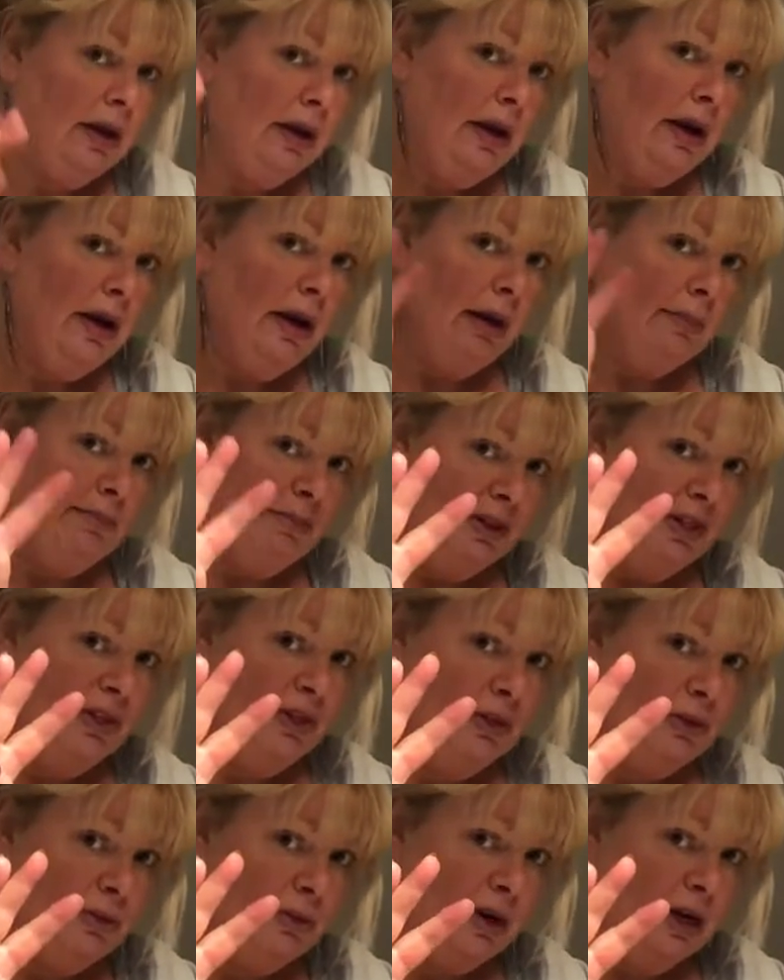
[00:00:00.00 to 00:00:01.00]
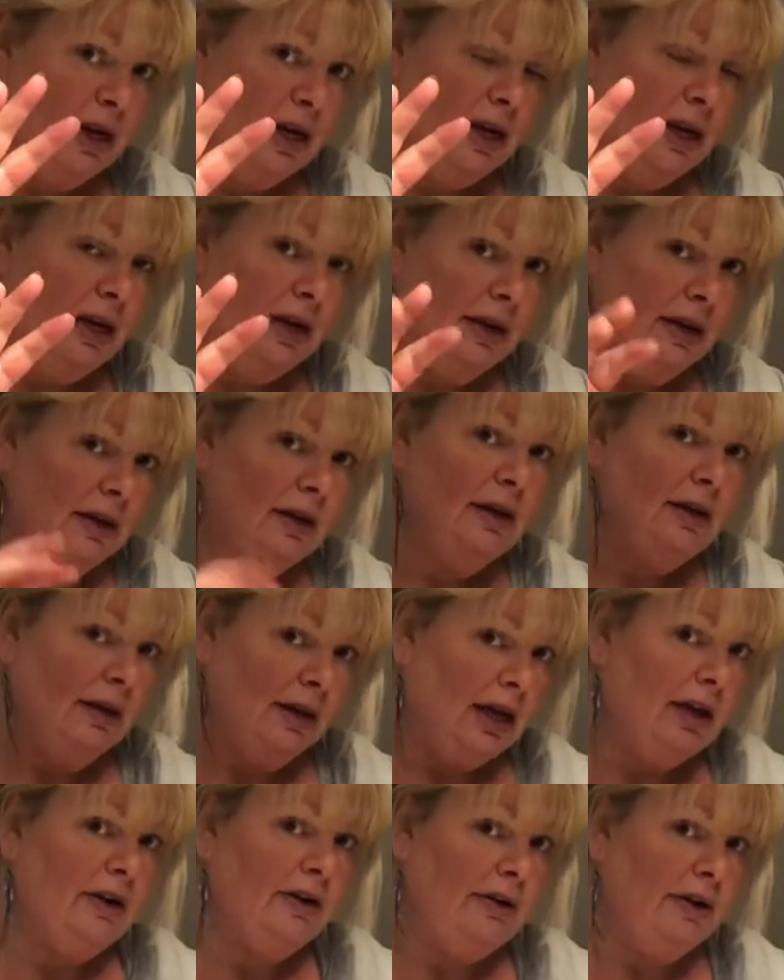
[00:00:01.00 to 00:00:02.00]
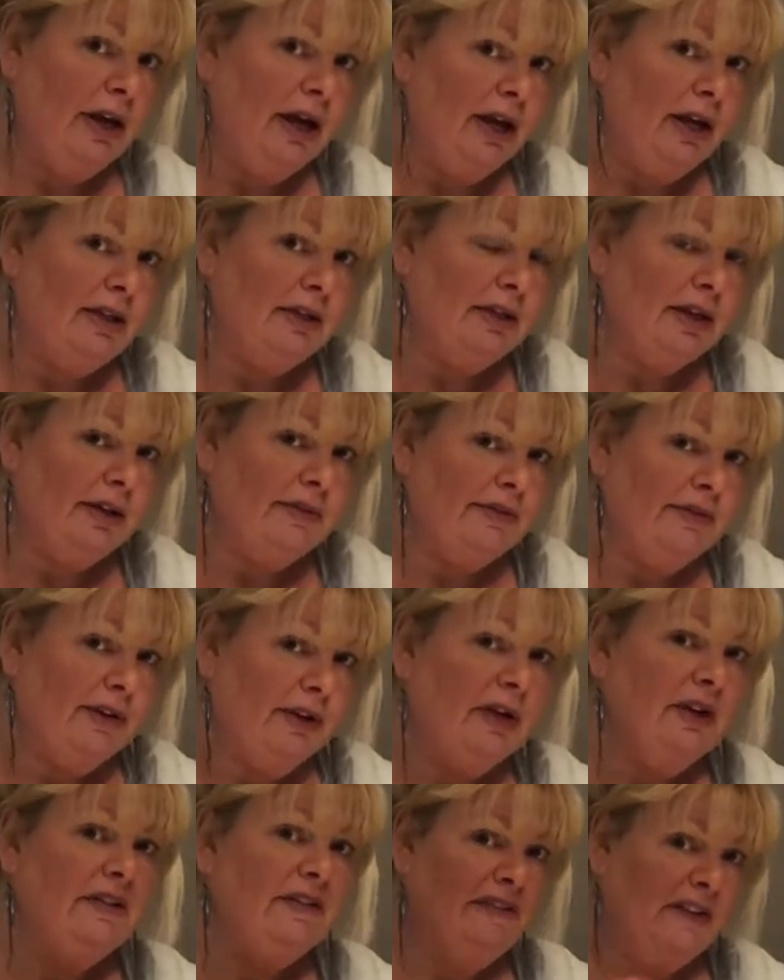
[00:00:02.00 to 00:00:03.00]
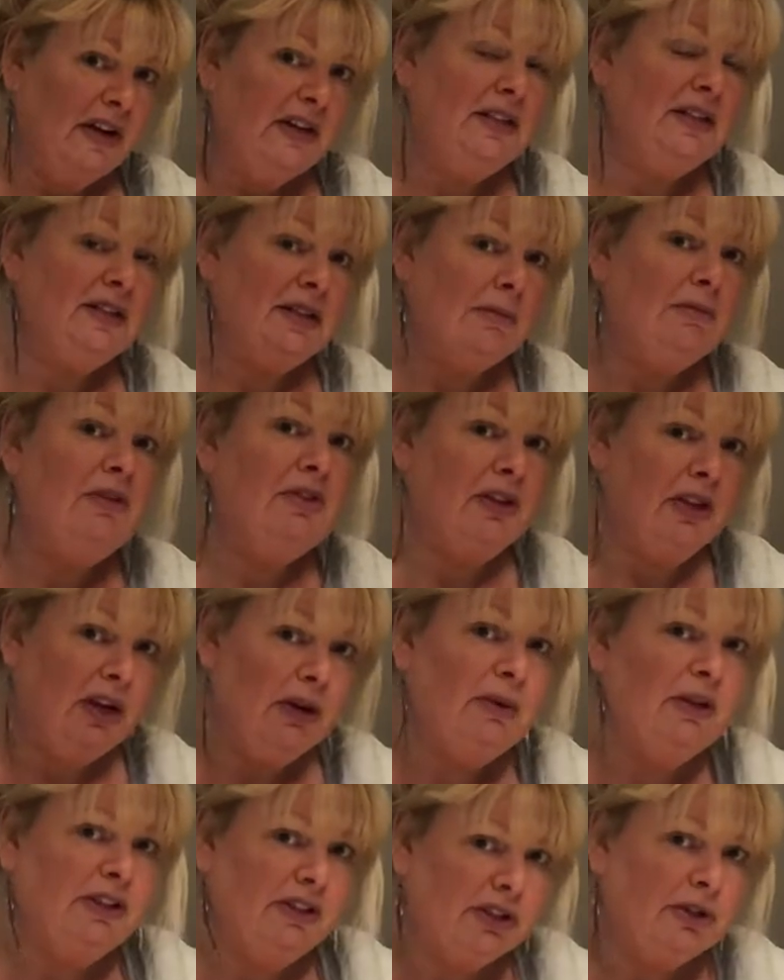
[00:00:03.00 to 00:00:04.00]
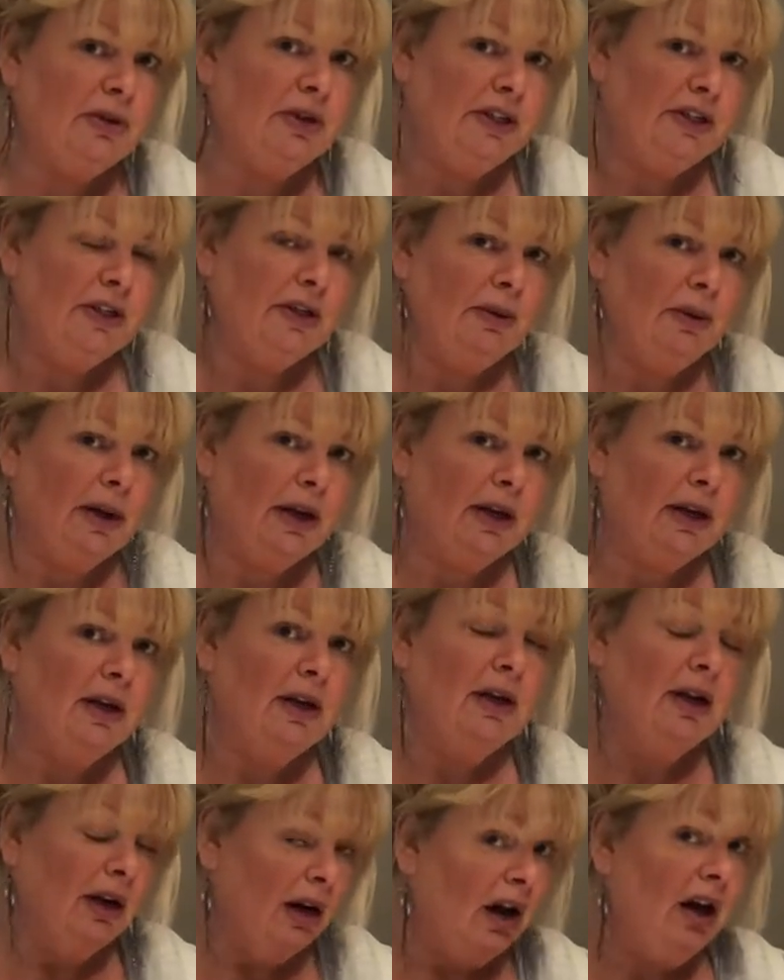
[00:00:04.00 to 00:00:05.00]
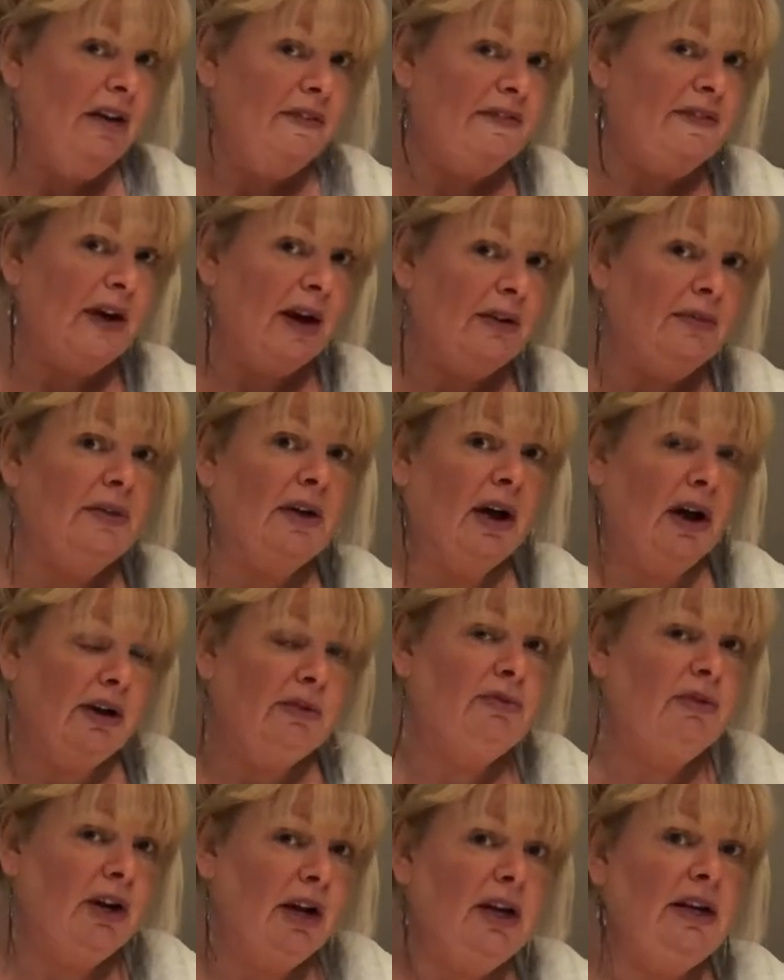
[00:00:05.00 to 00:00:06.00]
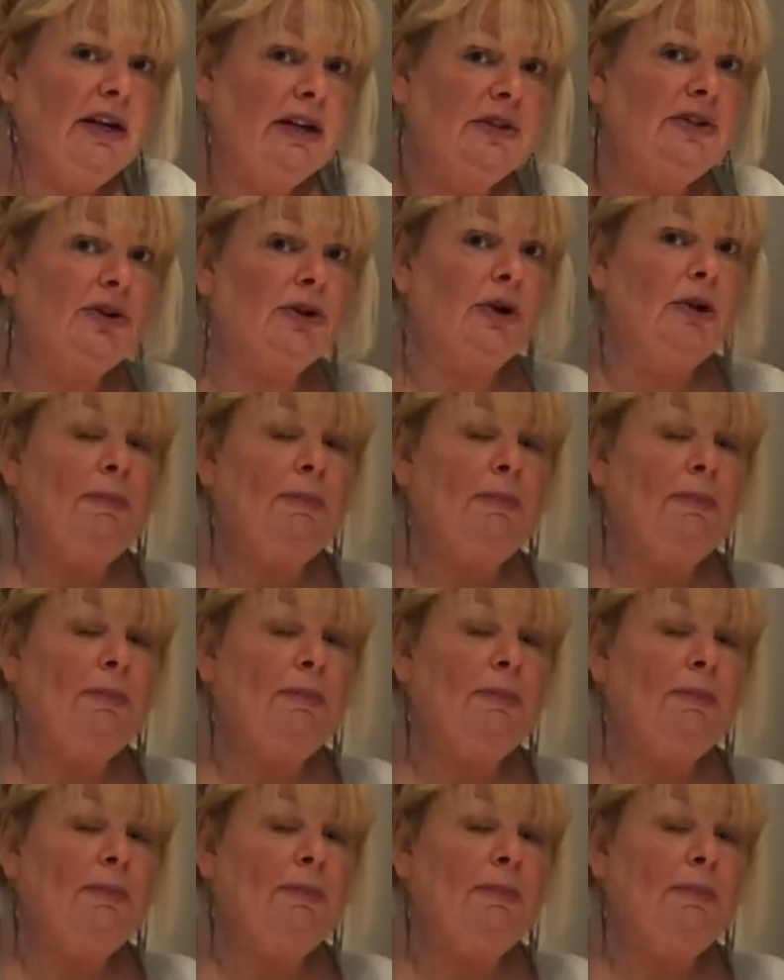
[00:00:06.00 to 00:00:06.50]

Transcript: Number three, get creative. Find something you enjoy doing. I found that I really enjoy